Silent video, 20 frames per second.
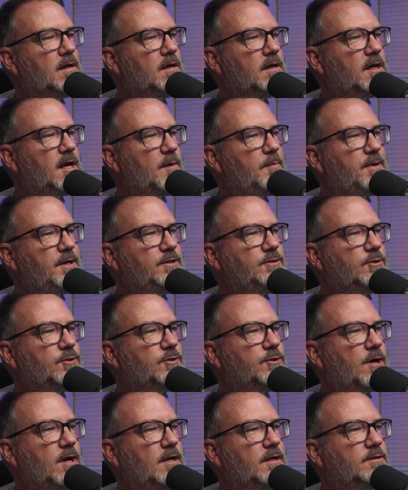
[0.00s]
Companies are
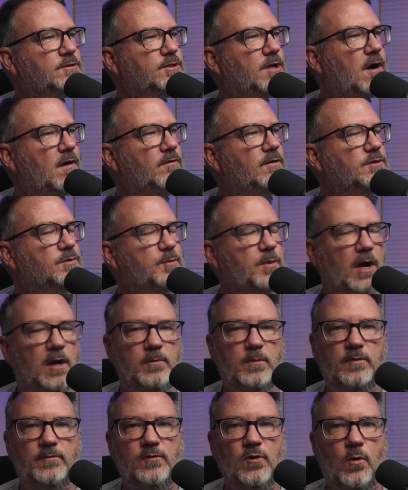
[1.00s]
trying to solve this
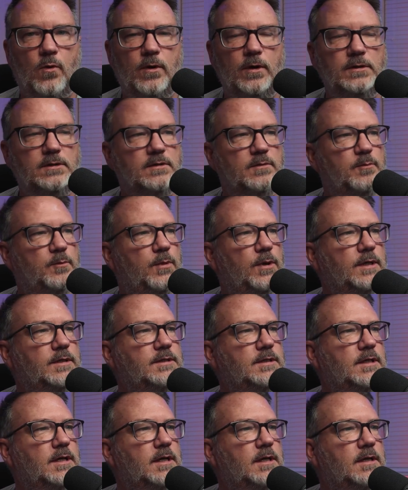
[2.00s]
problem, of course, but
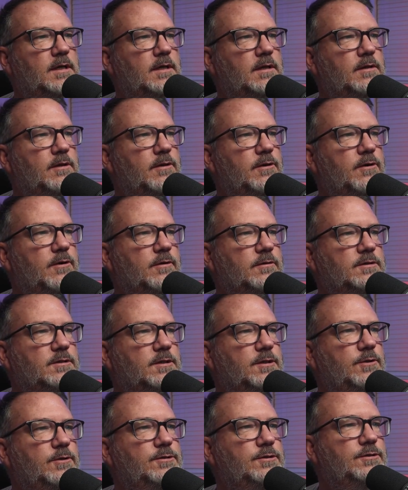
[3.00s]
uh, their
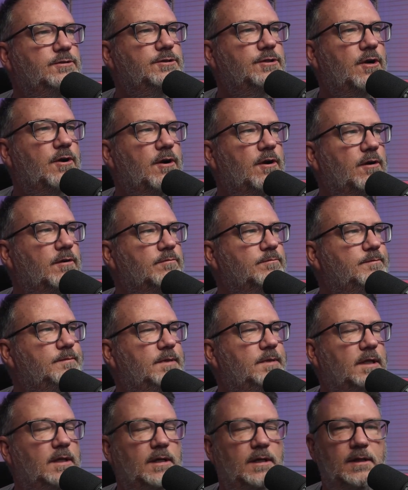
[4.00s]
solutions are
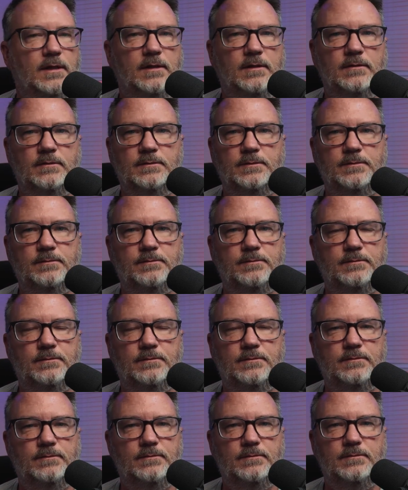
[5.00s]
uh,
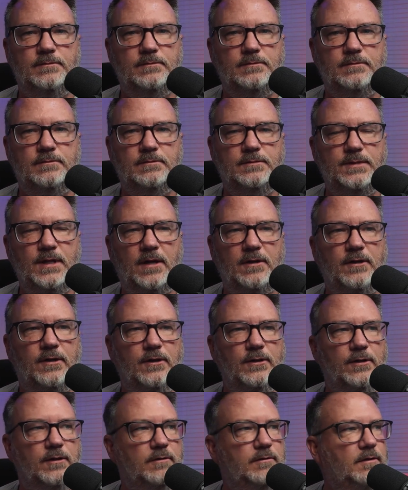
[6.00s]
not
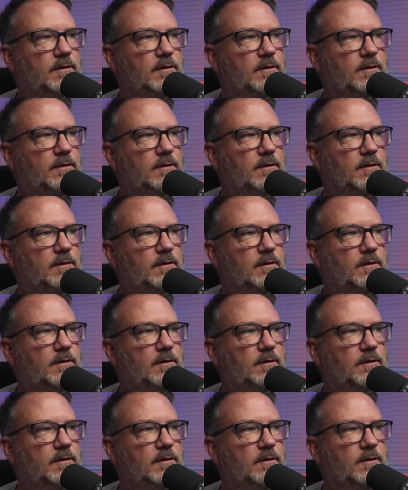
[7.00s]
good.